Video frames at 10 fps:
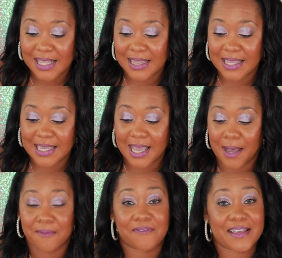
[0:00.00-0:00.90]
The
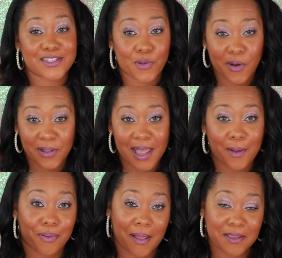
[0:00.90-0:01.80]
face oil
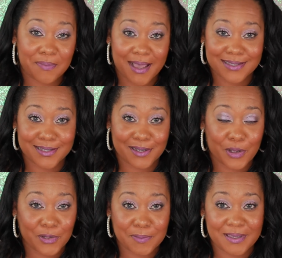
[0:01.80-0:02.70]
I'll probably pass on
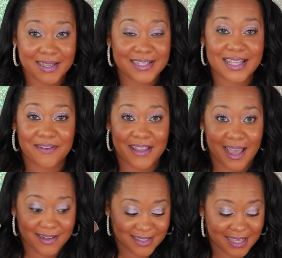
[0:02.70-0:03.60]
only because I've
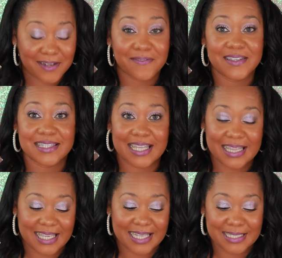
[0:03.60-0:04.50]
gotten a ton of this
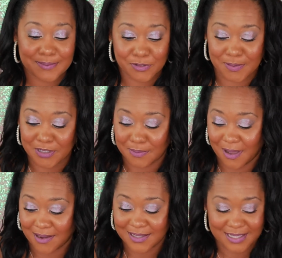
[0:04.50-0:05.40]
lately in subscription
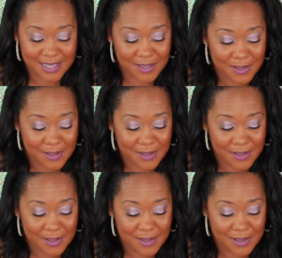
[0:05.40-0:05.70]
boxes.